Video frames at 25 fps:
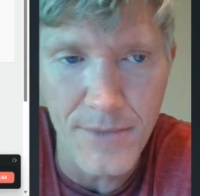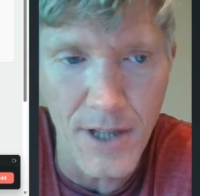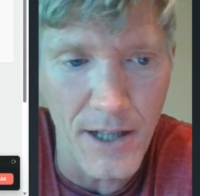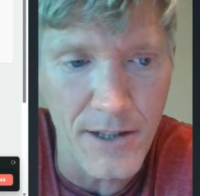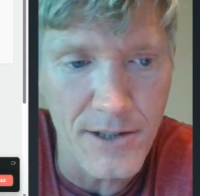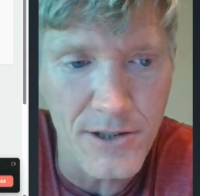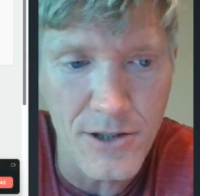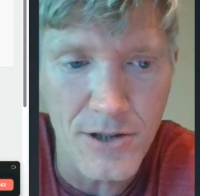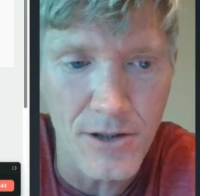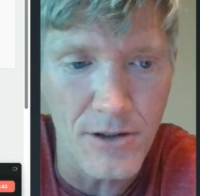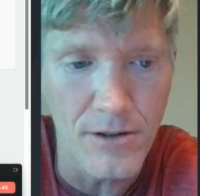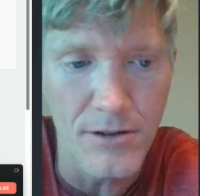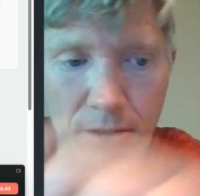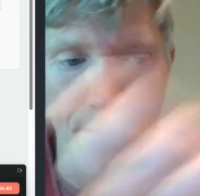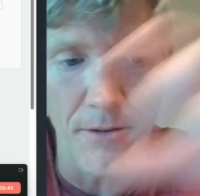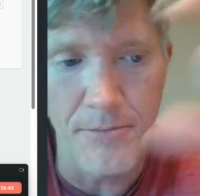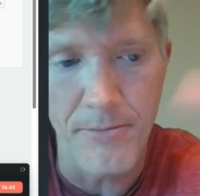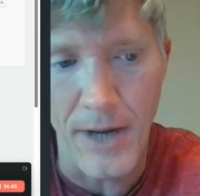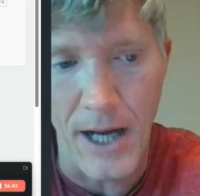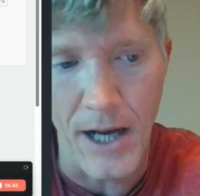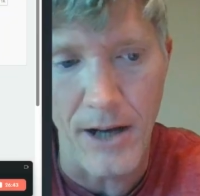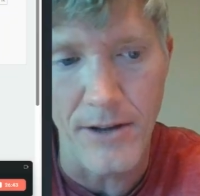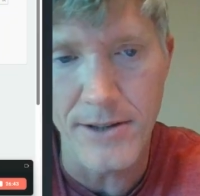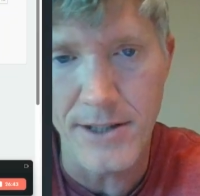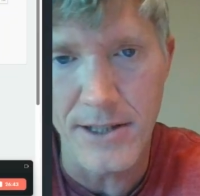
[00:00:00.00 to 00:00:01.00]
certain
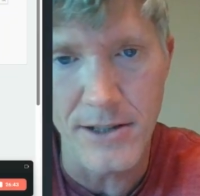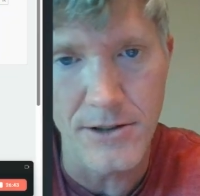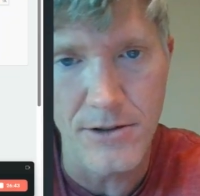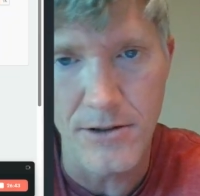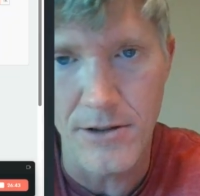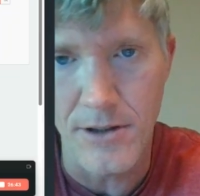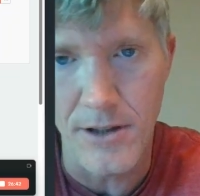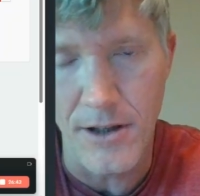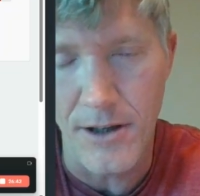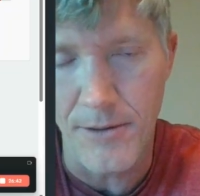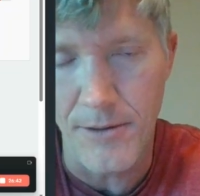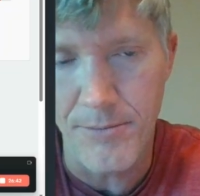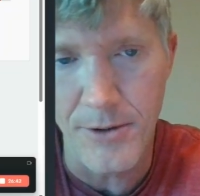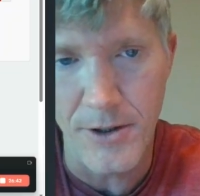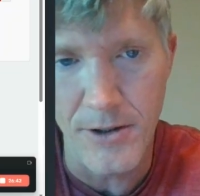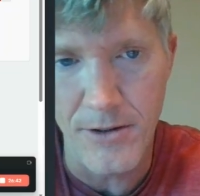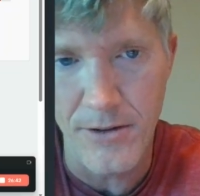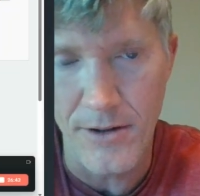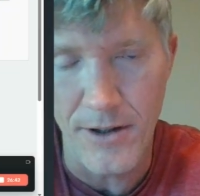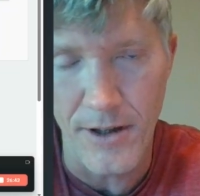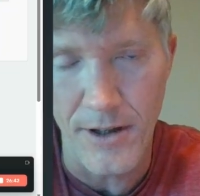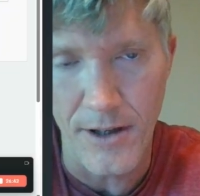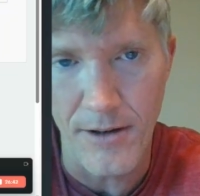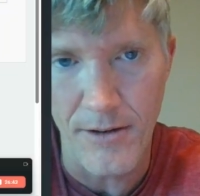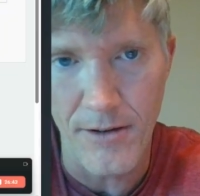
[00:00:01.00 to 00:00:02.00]
amount that you can
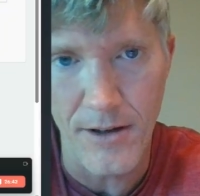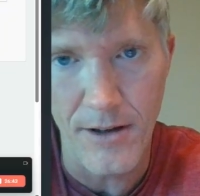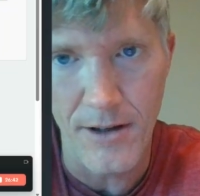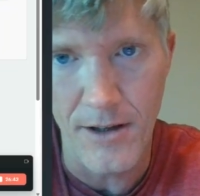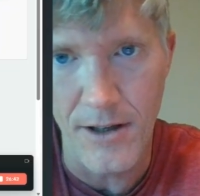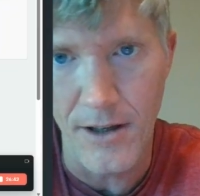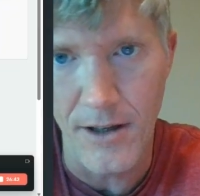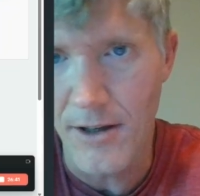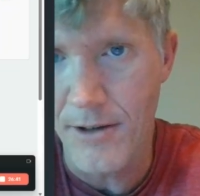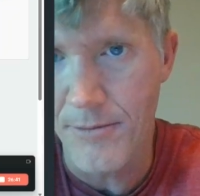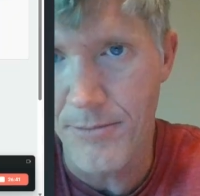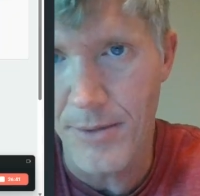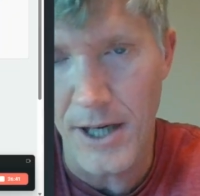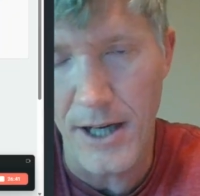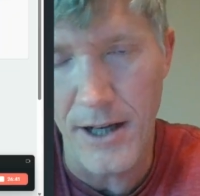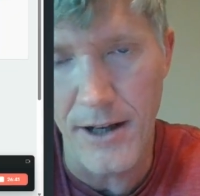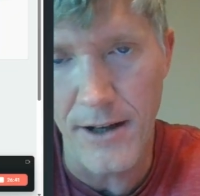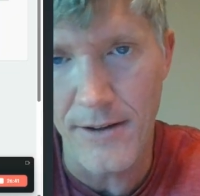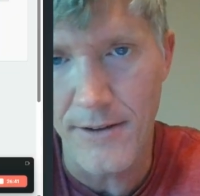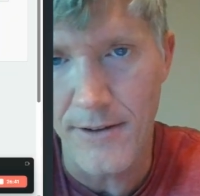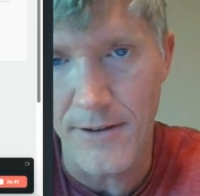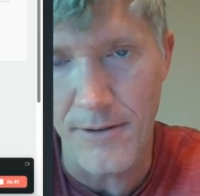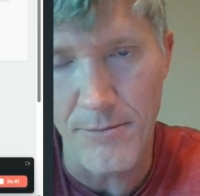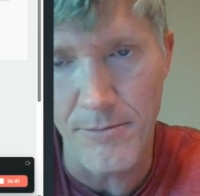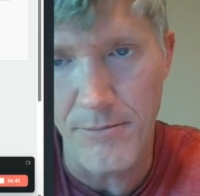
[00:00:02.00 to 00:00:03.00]
upload, like
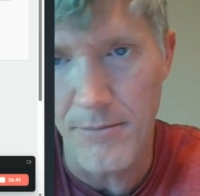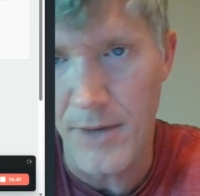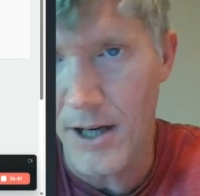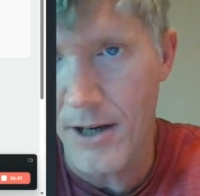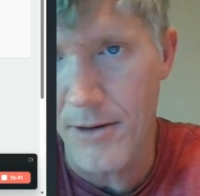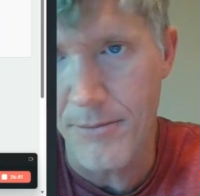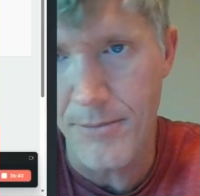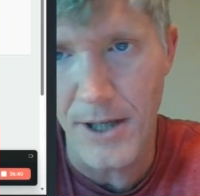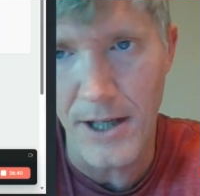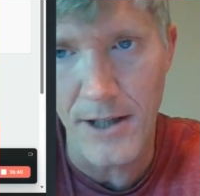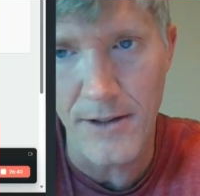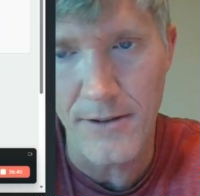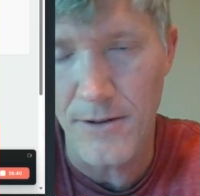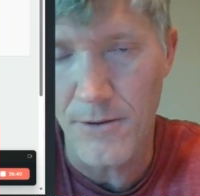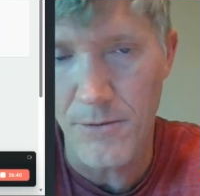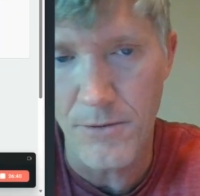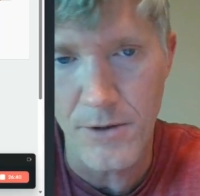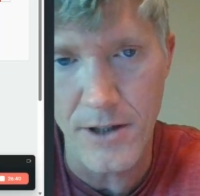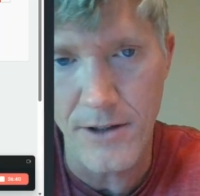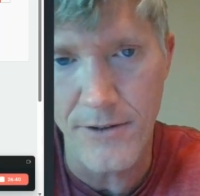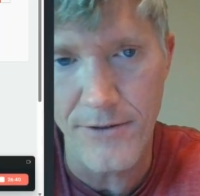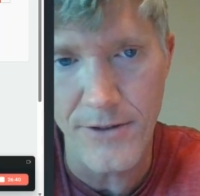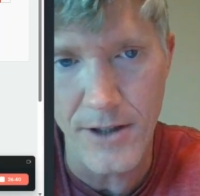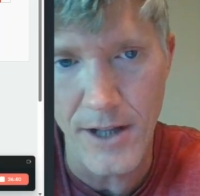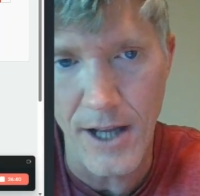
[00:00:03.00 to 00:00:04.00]
gigabytes or megabytes or
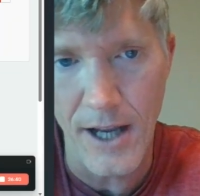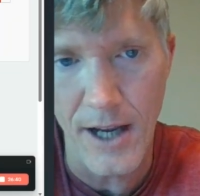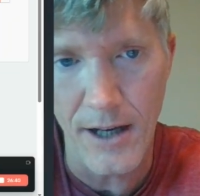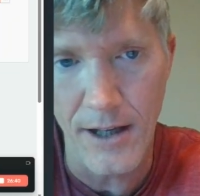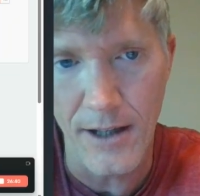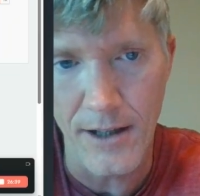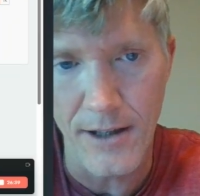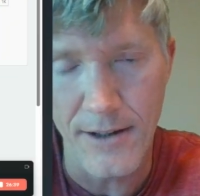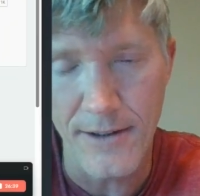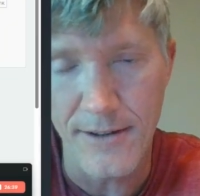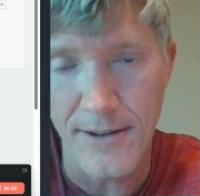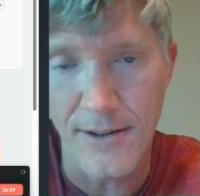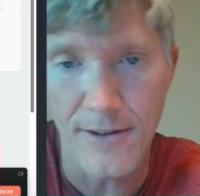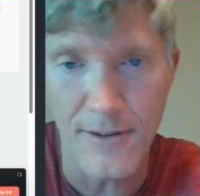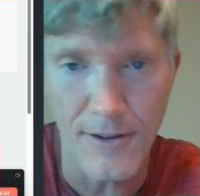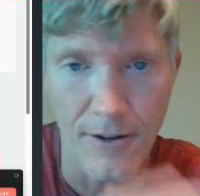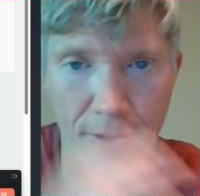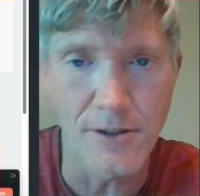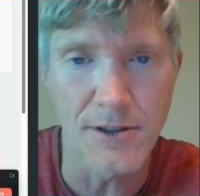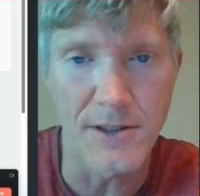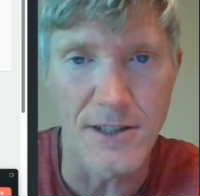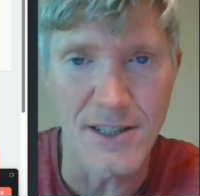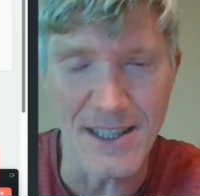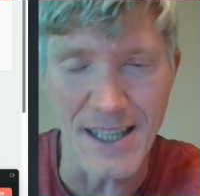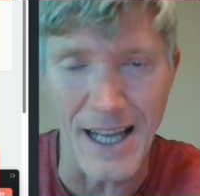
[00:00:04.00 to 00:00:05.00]
whatever the heck it is, a
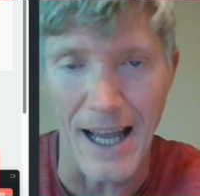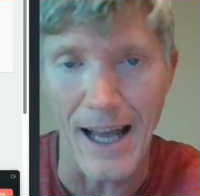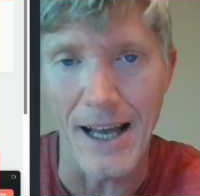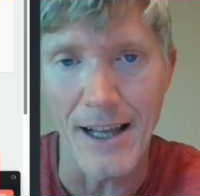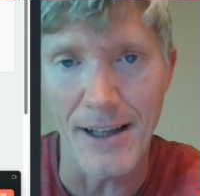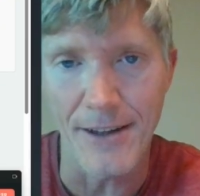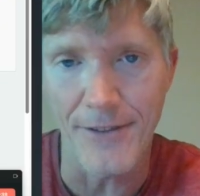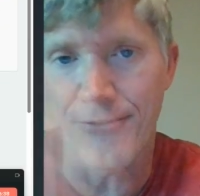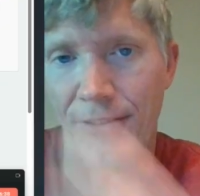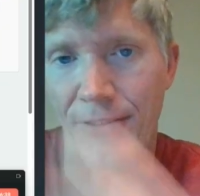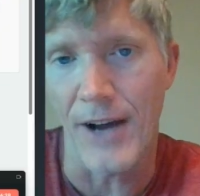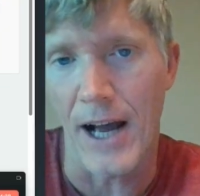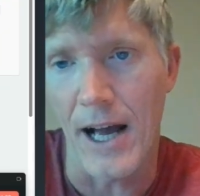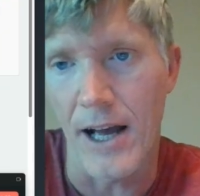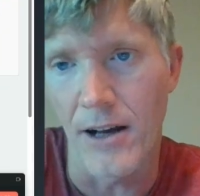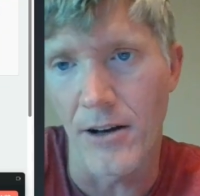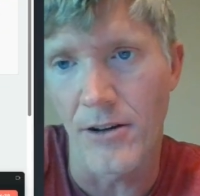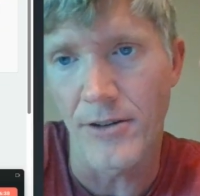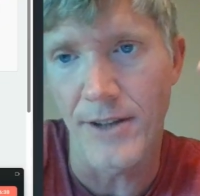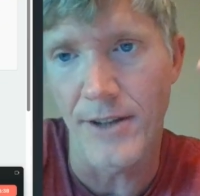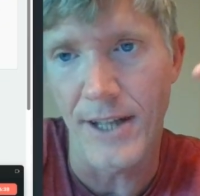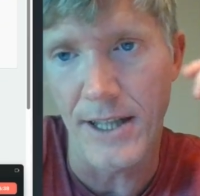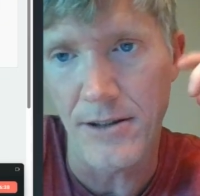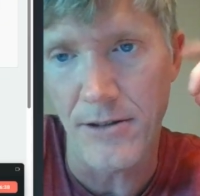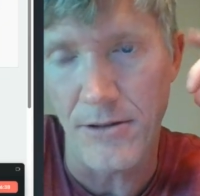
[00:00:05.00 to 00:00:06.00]
certain size
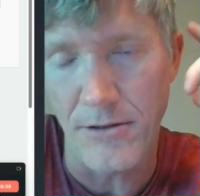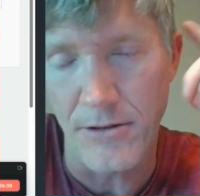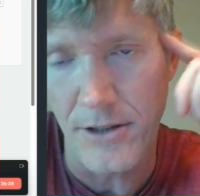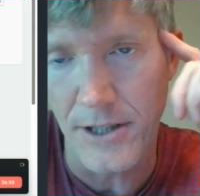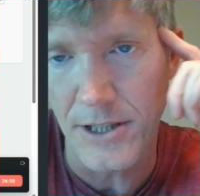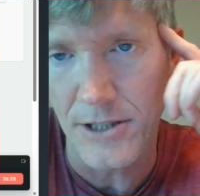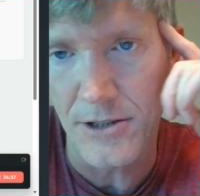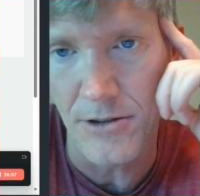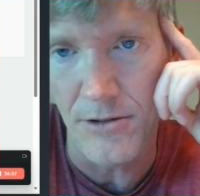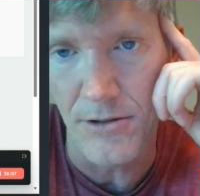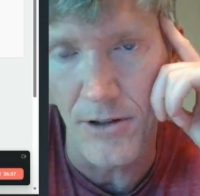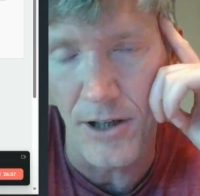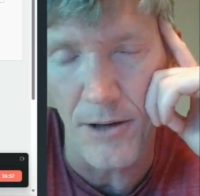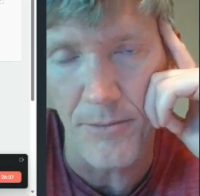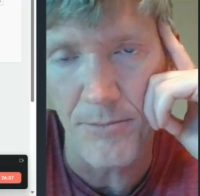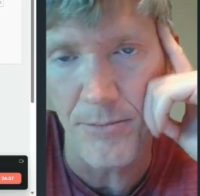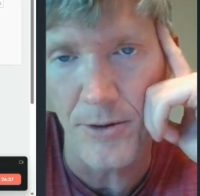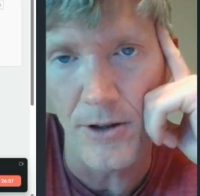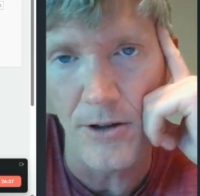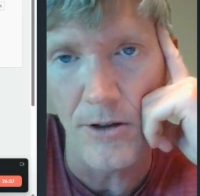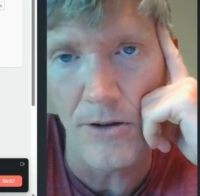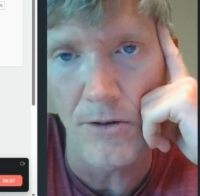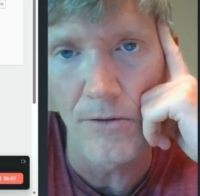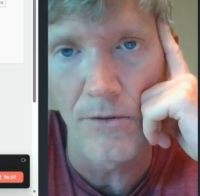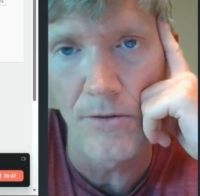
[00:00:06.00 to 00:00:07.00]
file that they'll let you
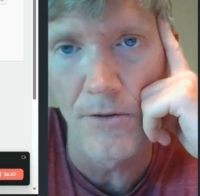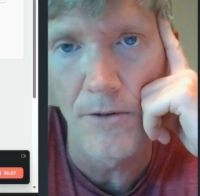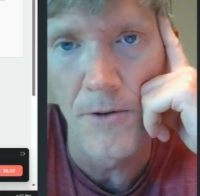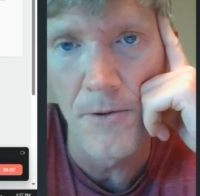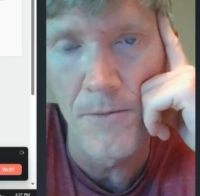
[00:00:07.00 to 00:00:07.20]
upload.